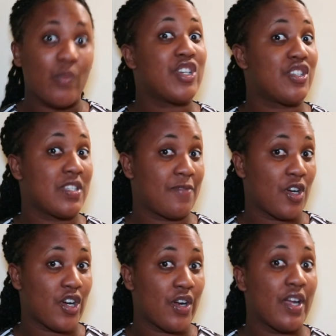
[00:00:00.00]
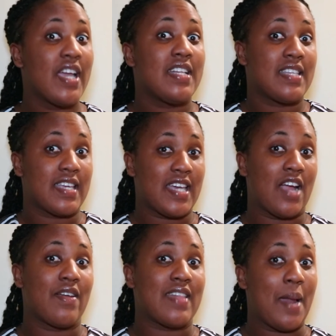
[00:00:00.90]
which is for her to
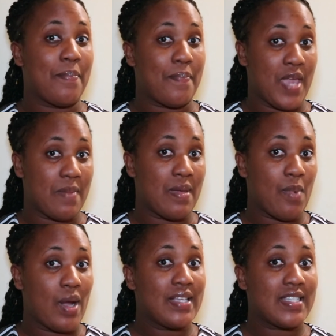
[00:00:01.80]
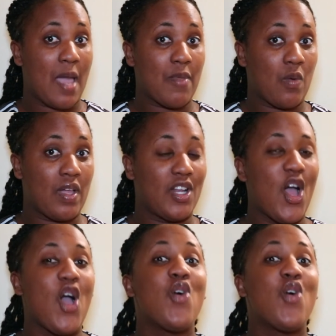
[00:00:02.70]
carry that baby boy Samuel,